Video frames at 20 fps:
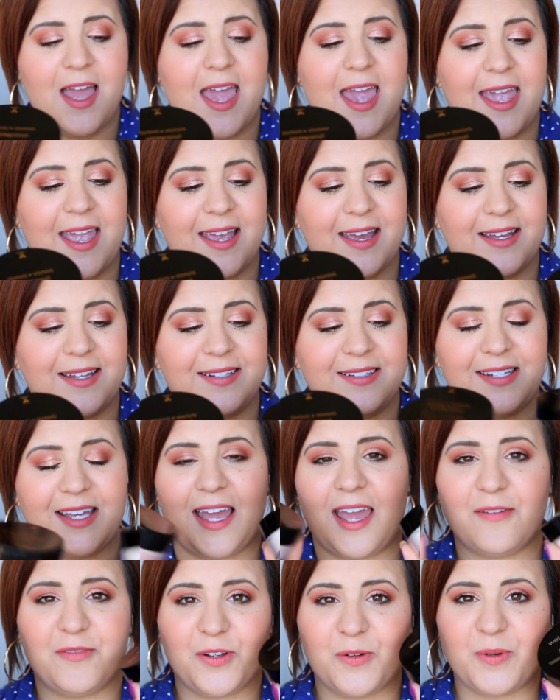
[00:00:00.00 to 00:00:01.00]
and
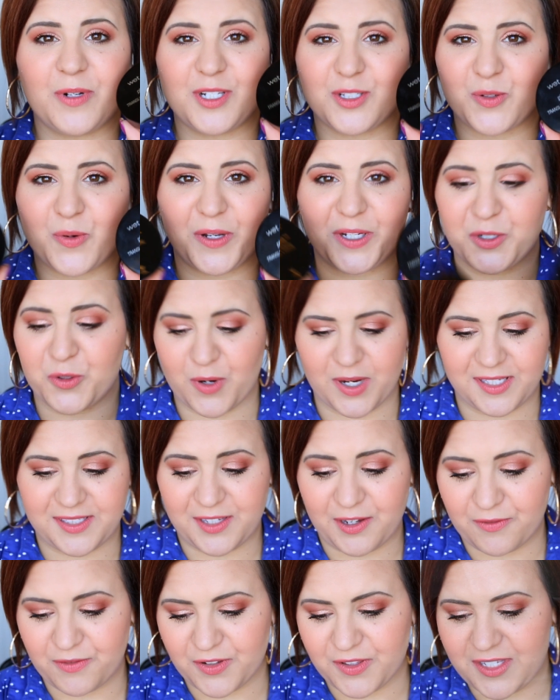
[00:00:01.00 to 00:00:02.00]
everyone is going
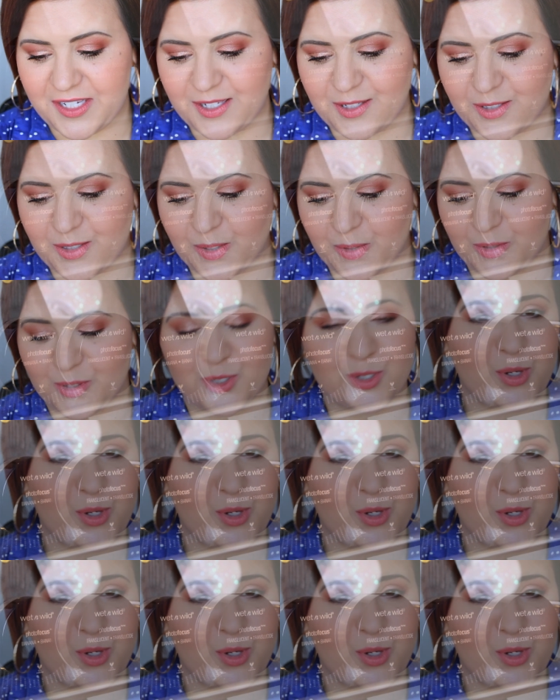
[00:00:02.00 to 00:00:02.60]
crazy over these, so it's